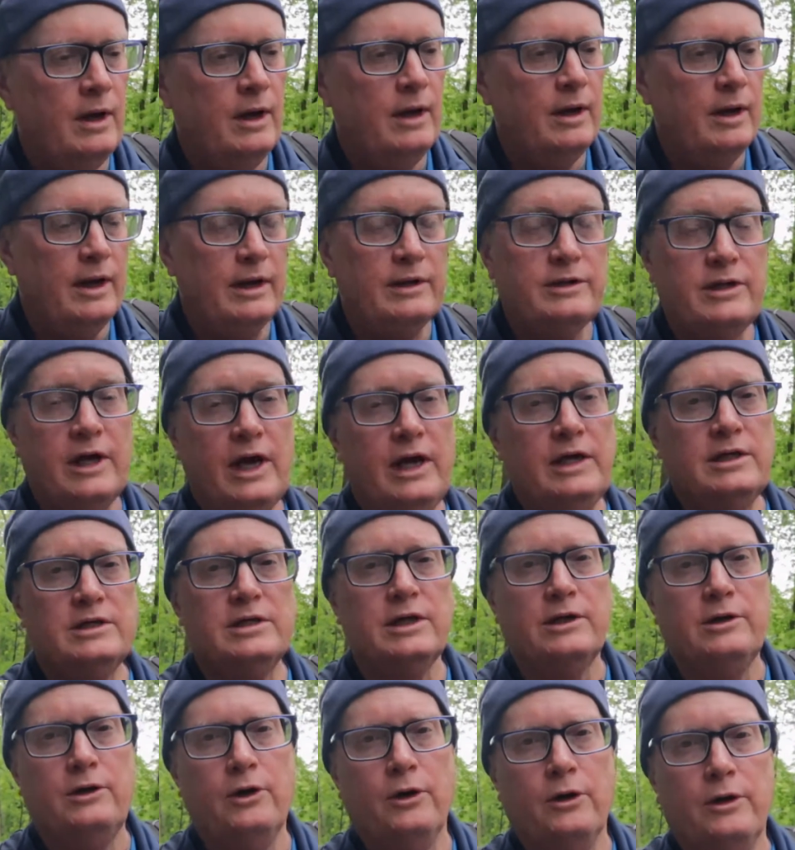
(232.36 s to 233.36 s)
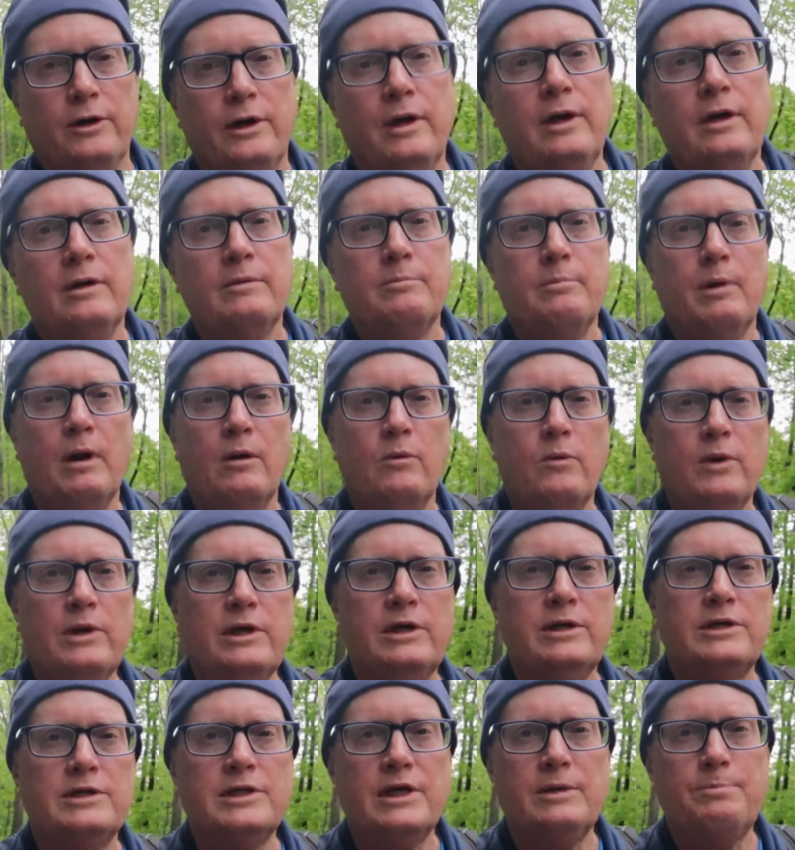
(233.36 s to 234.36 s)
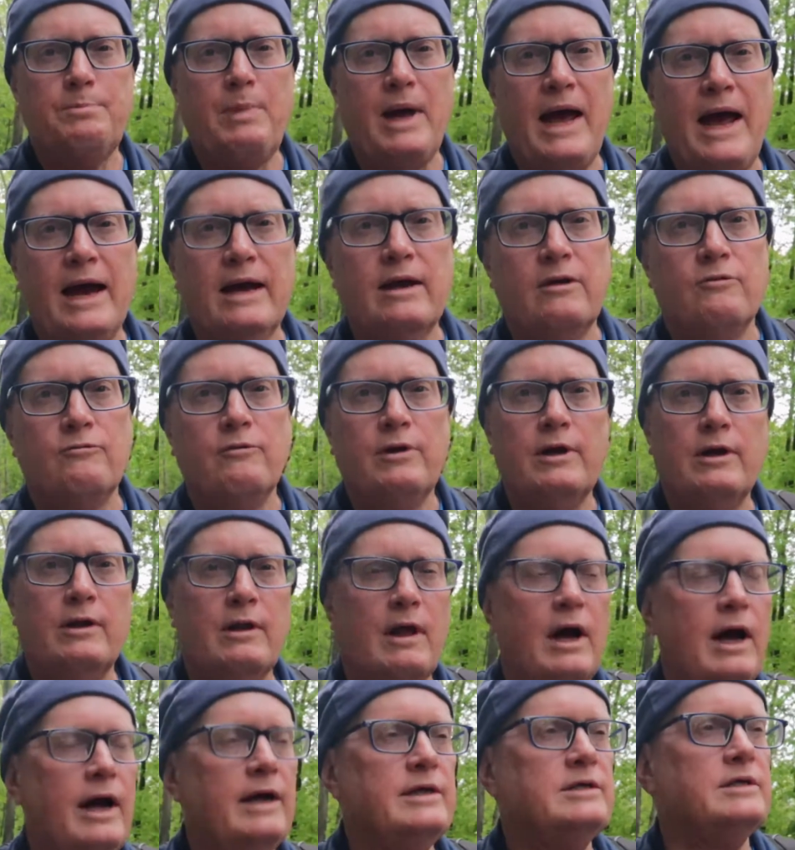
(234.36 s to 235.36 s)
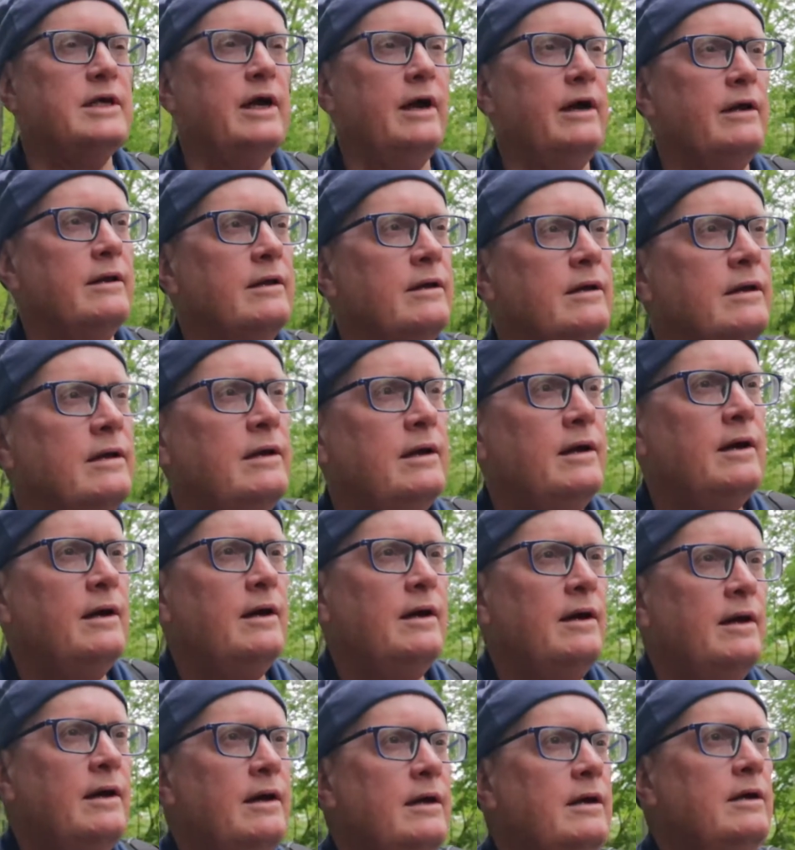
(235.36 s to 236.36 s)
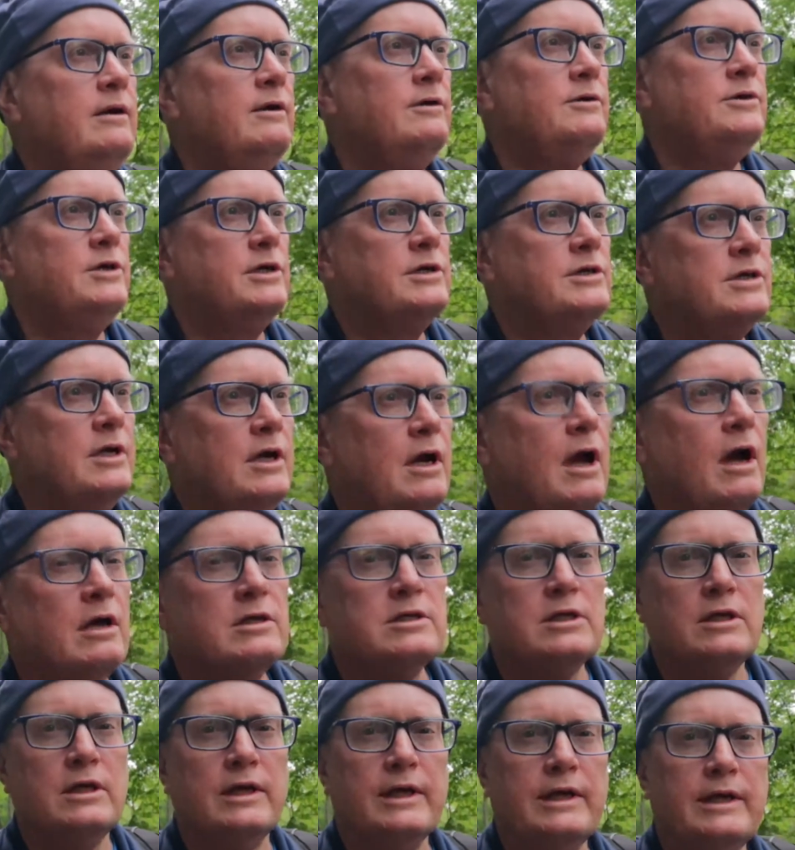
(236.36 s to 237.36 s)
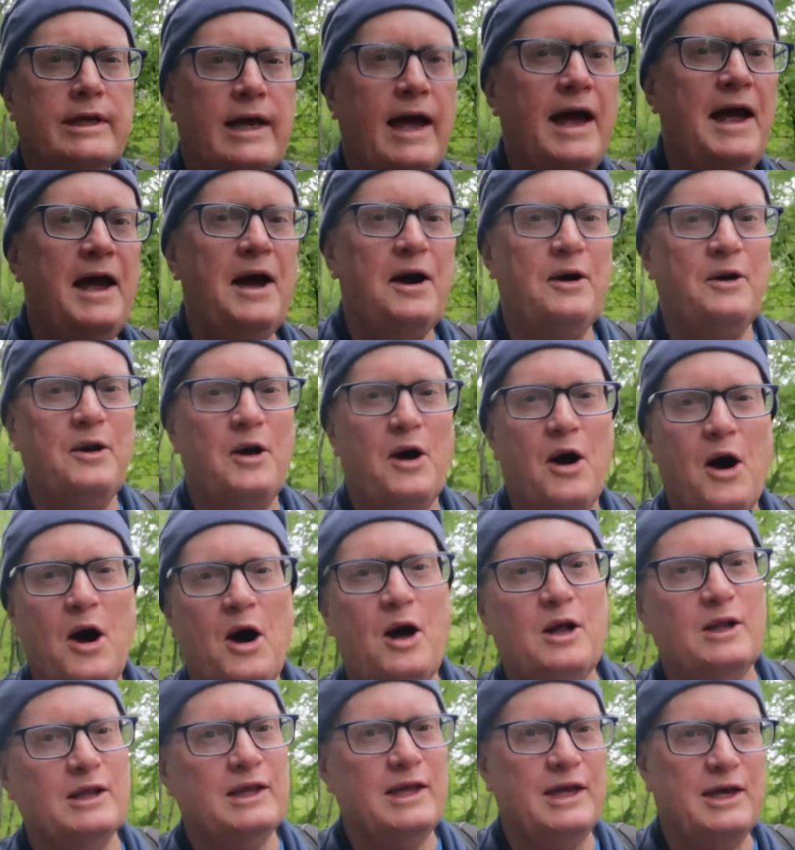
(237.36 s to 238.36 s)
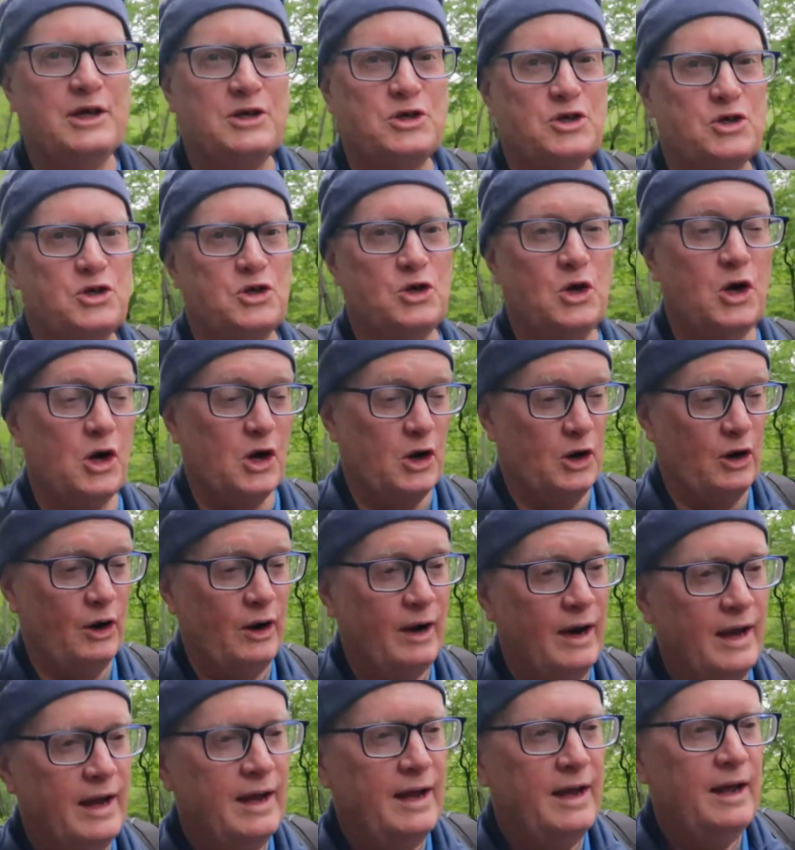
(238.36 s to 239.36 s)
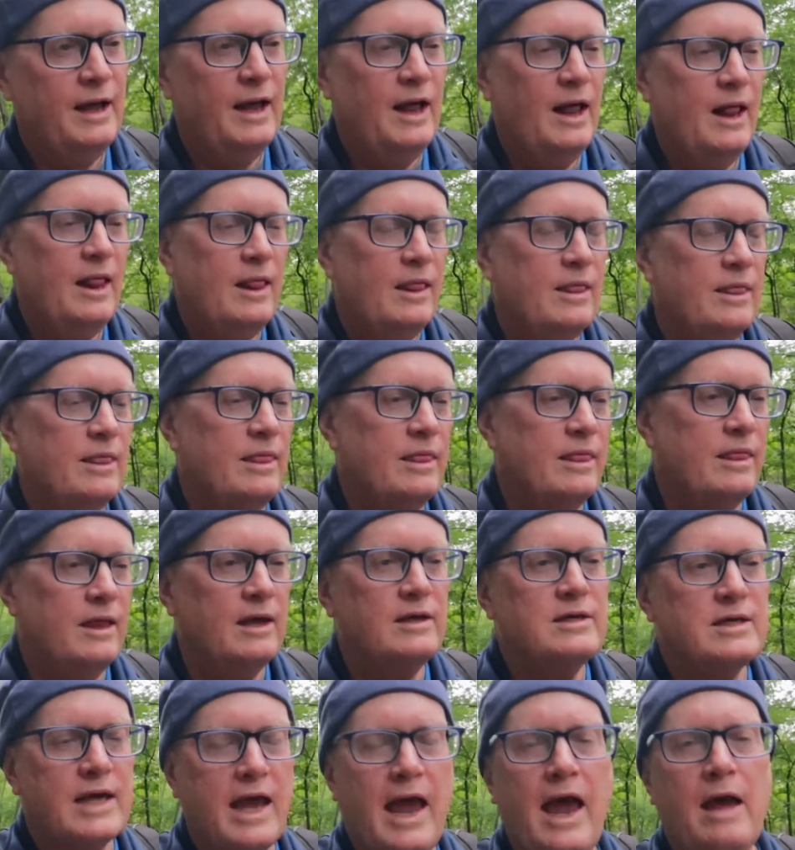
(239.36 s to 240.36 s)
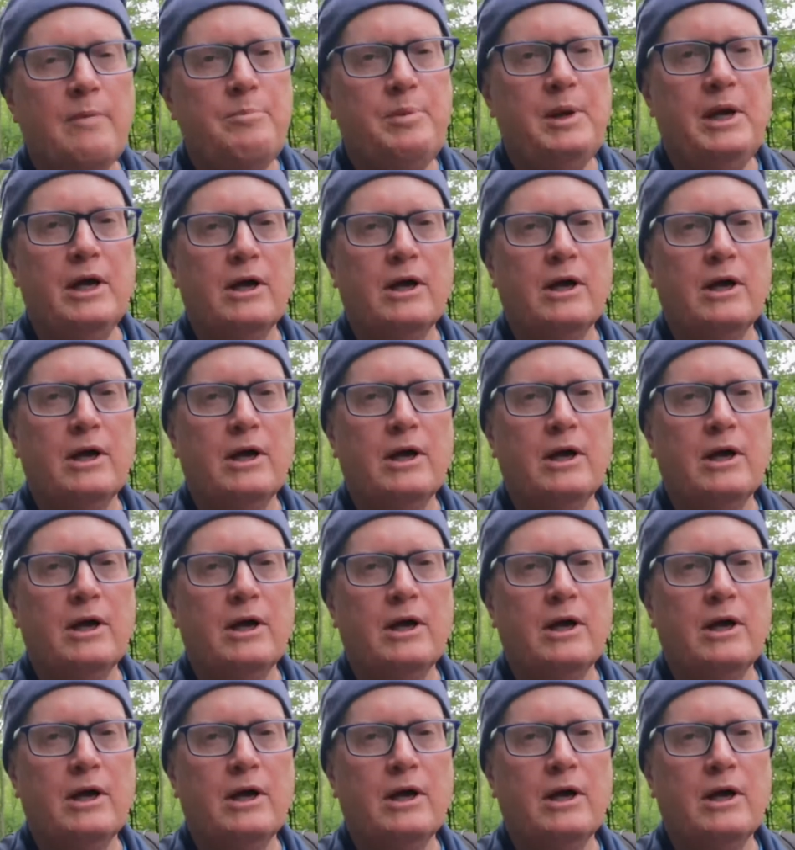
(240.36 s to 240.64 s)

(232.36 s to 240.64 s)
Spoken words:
It tasted good, but when you sit back and realize that you're just guzzling down all this sugar, this can't be